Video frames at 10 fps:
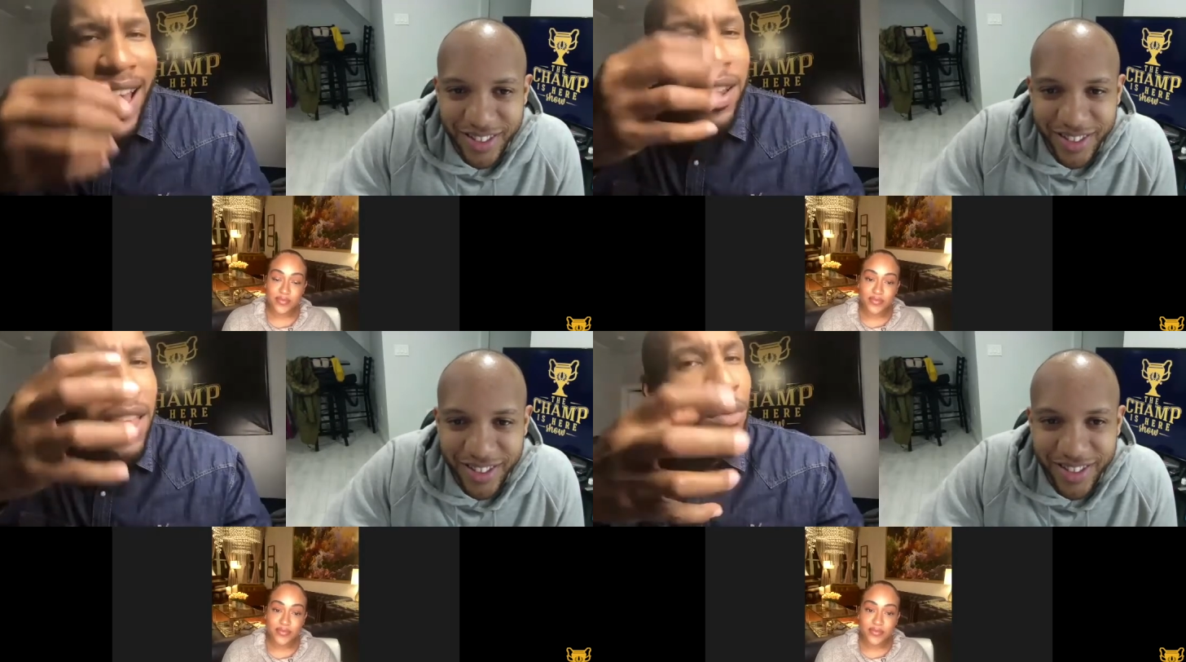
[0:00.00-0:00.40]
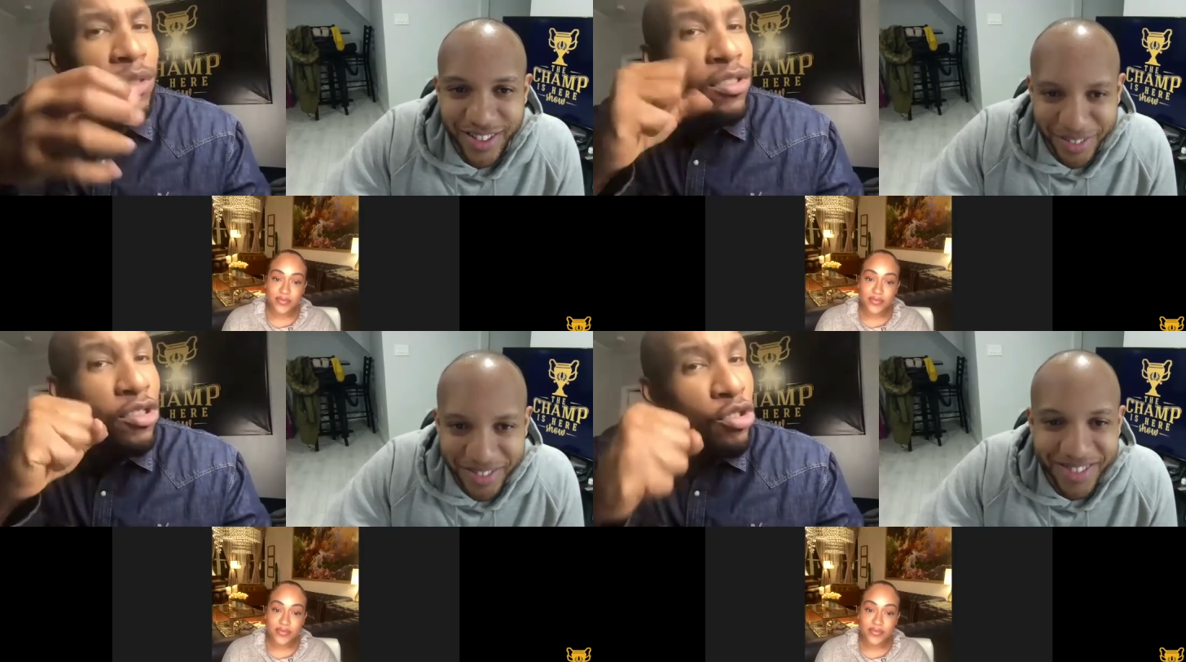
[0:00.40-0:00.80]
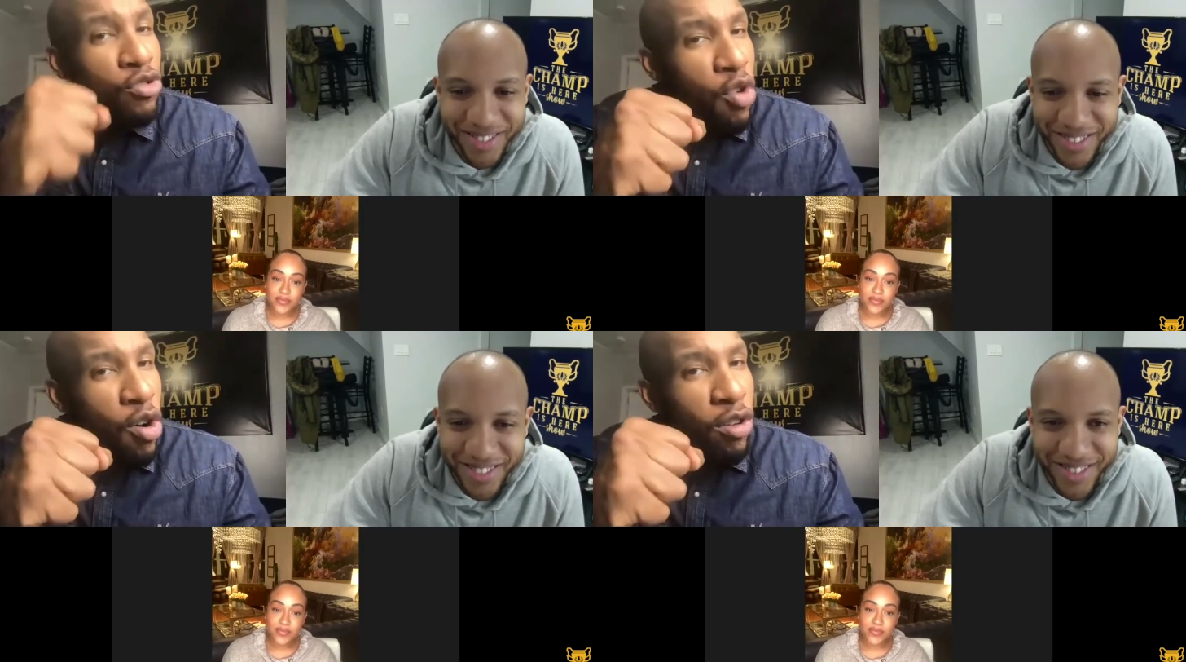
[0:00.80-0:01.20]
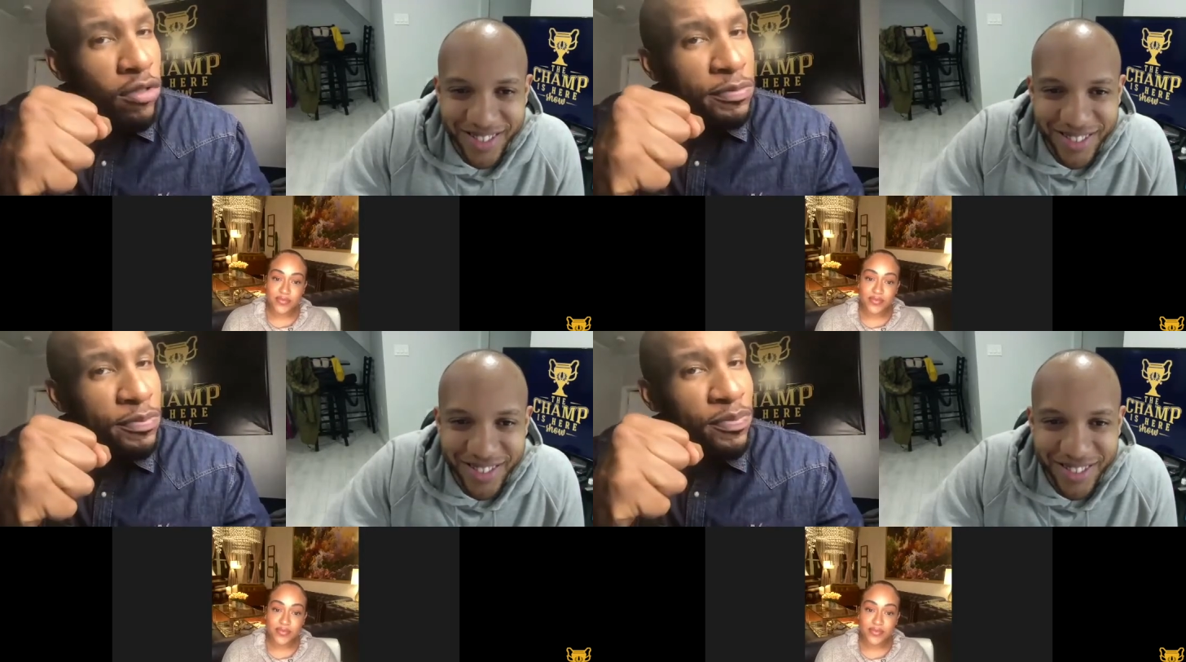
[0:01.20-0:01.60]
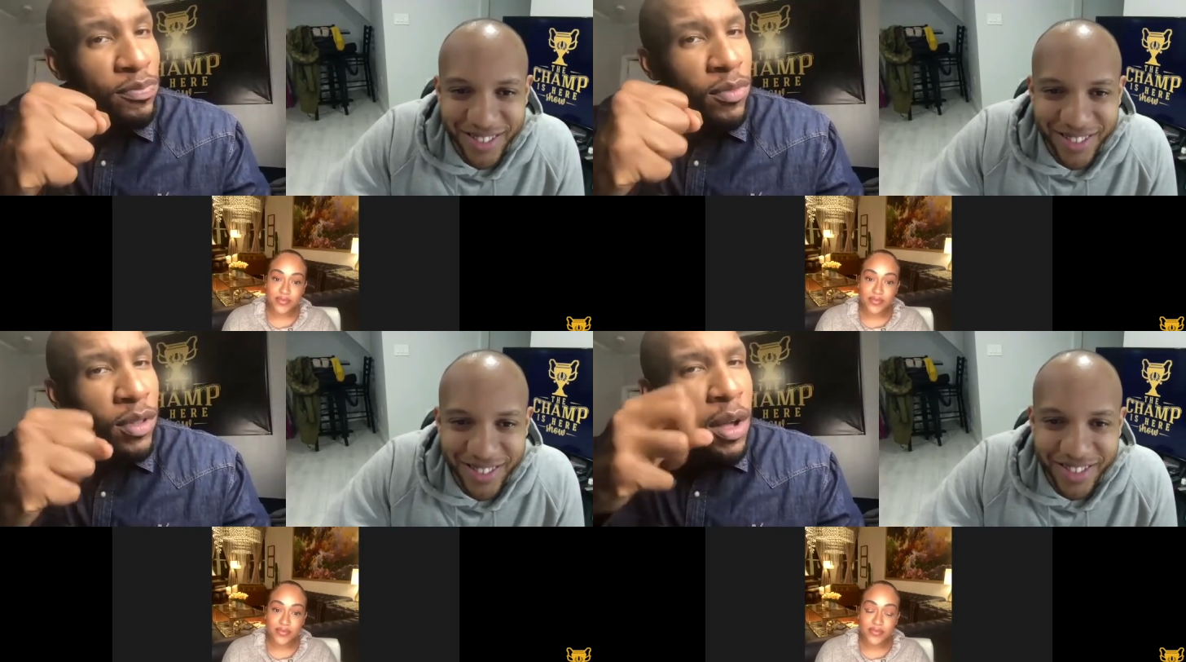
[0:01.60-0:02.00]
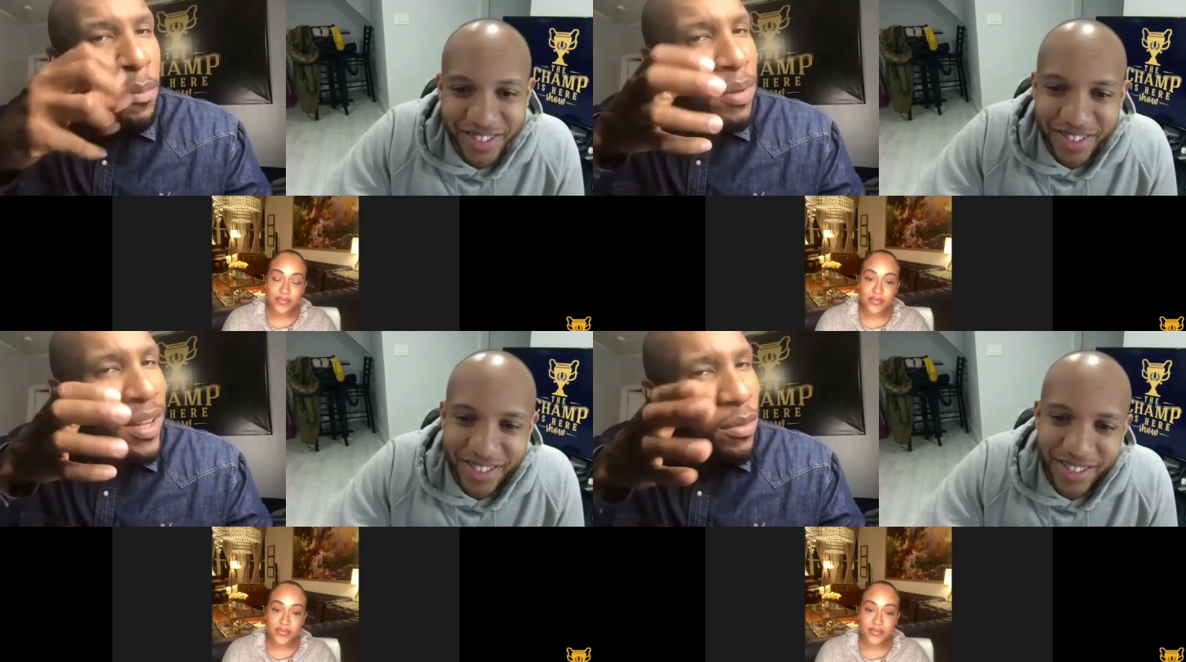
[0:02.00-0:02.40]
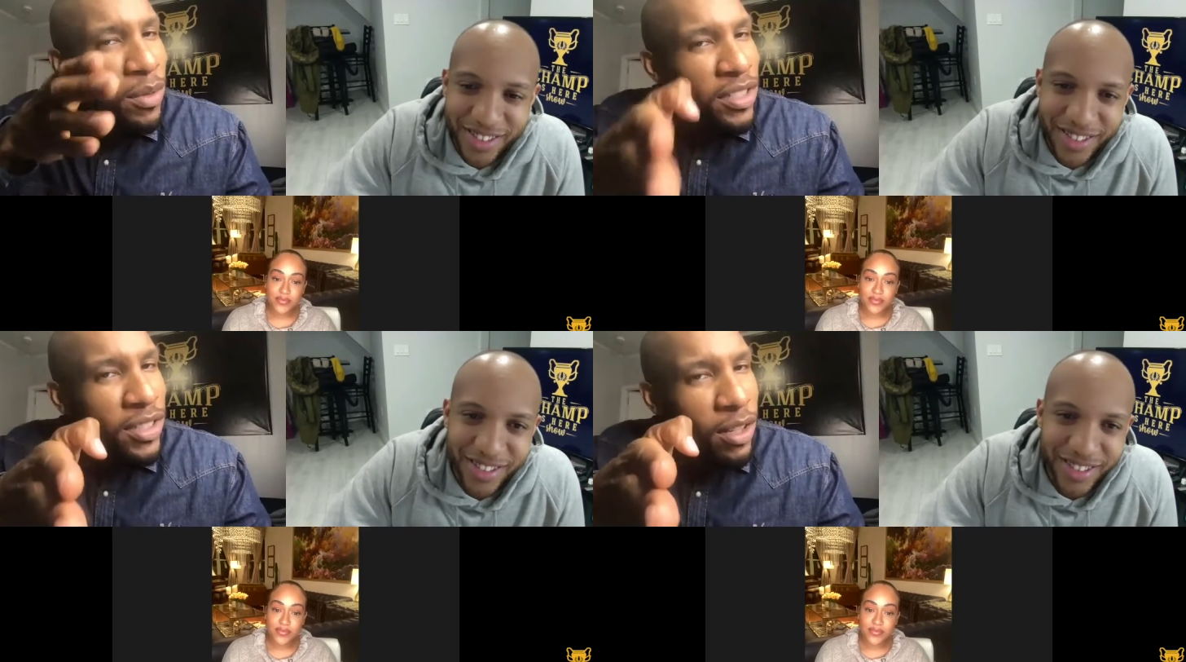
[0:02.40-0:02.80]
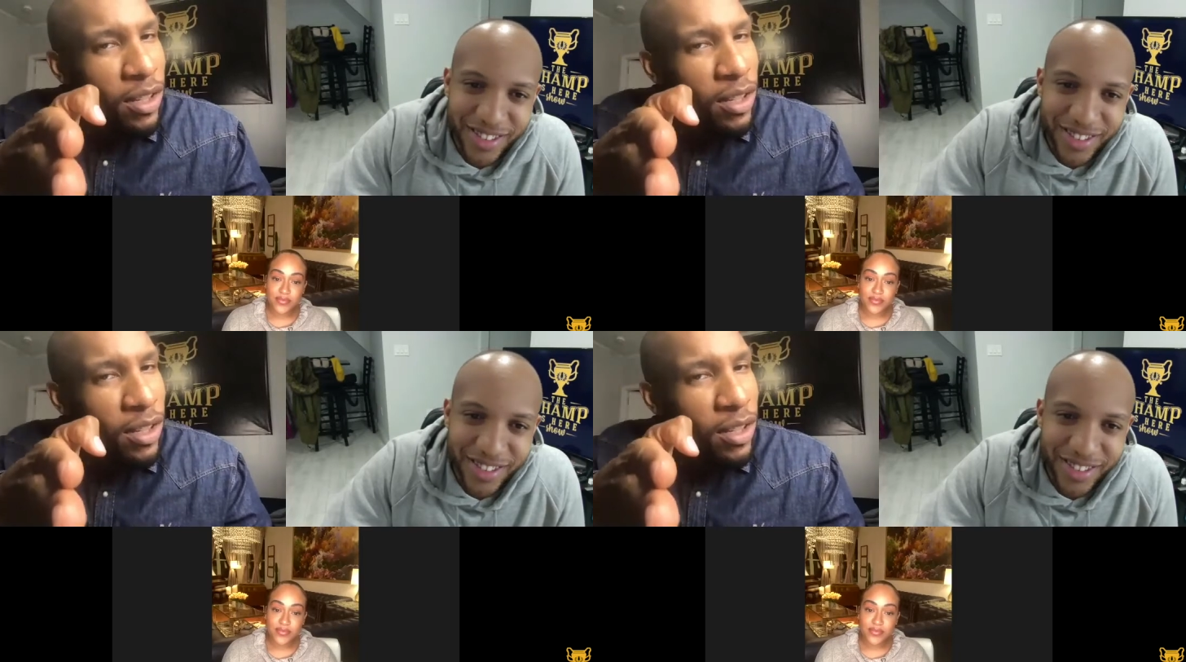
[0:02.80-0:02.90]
Speaker 1: It was strong, but it was still